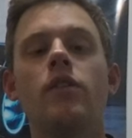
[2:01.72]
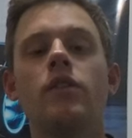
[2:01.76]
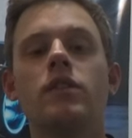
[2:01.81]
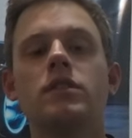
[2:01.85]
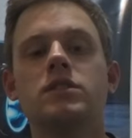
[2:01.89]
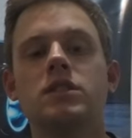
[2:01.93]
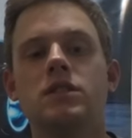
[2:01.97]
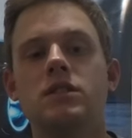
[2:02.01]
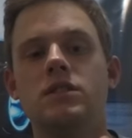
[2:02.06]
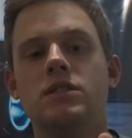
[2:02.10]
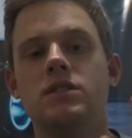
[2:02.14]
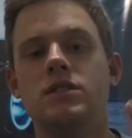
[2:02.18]
things
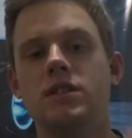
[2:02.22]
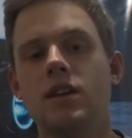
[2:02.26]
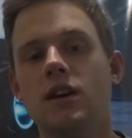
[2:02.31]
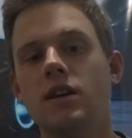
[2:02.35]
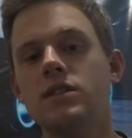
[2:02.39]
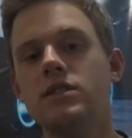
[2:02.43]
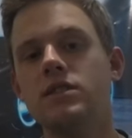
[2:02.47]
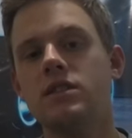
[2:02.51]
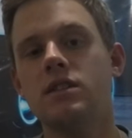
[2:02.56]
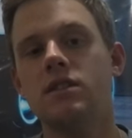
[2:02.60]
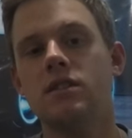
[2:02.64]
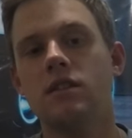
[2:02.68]
that
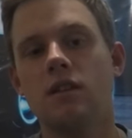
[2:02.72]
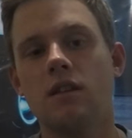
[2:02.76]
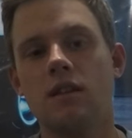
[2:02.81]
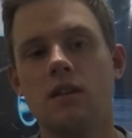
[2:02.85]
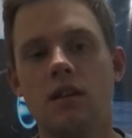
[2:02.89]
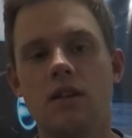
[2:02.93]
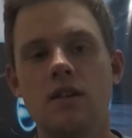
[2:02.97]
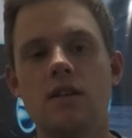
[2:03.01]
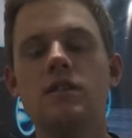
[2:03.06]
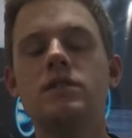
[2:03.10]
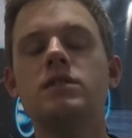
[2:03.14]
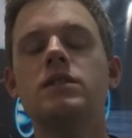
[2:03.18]

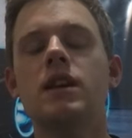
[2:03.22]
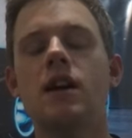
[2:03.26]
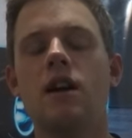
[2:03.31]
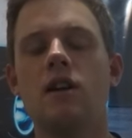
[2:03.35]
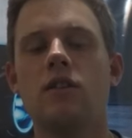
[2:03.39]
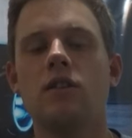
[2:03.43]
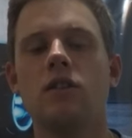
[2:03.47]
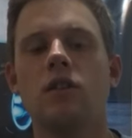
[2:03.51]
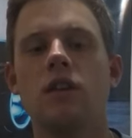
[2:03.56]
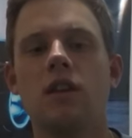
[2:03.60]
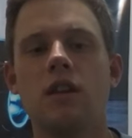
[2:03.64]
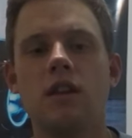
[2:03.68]
is
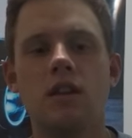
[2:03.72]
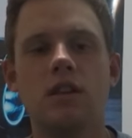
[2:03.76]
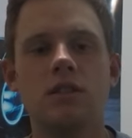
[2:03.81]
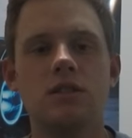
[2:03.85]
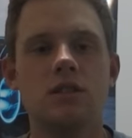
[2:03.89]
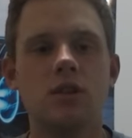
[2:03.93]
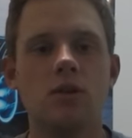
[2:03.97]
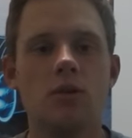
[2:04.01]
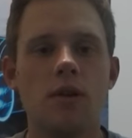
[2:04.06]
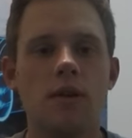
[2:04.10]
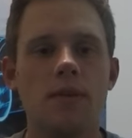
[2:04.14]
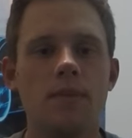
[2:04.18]
calculated
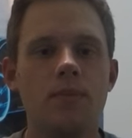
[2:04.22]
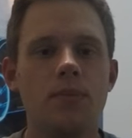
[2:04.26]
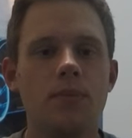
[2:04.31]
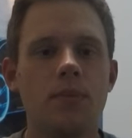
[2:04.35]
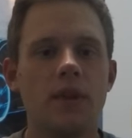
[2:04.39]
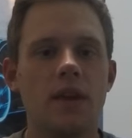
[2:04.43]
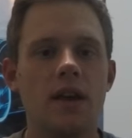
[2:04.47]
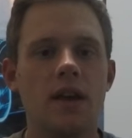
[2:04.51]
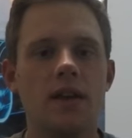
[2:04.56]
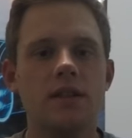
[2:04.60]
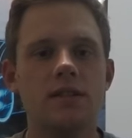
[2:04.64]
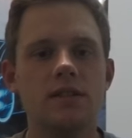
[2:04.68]
into it
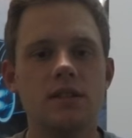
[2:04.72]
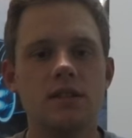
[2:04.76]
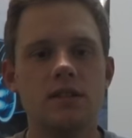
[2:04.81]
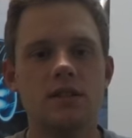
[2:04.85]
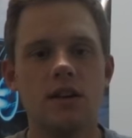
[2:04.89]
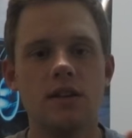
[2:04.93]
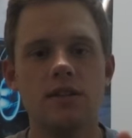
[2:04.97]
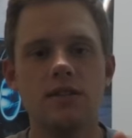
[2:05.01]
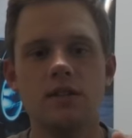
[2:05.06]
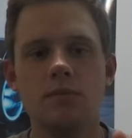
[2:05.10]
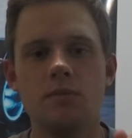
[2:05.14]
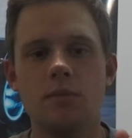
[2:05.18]
is it
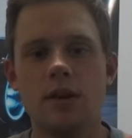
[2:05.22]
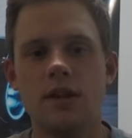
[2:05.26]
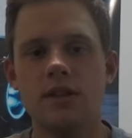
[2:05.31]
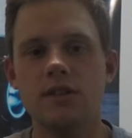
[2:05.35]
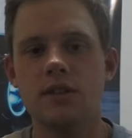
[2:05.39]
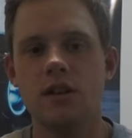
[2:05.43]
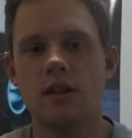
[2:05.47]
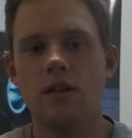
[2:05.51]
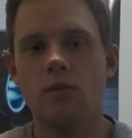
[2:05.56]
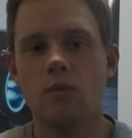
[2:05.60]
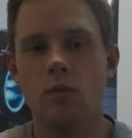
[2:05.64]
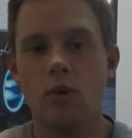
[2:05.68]
does it
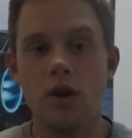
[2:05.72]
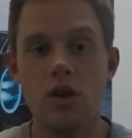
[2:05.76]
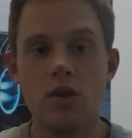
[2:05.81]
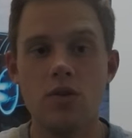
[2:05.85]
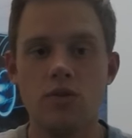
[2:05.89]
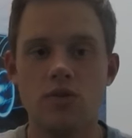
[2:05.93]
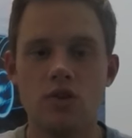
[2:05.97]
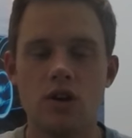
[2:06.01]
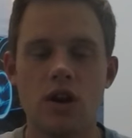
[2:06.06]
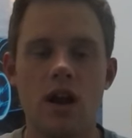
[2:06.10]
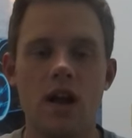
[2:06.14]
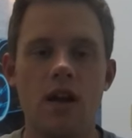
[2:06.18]
based on where you
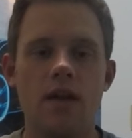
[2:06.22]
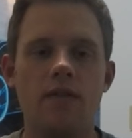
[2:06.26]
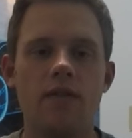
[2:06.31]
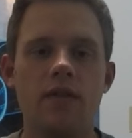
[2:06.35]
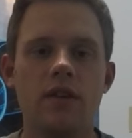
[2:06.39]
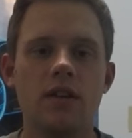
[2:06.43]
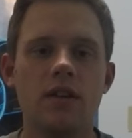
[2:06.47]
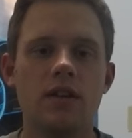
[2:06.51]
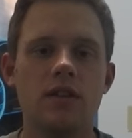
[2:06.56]
drive.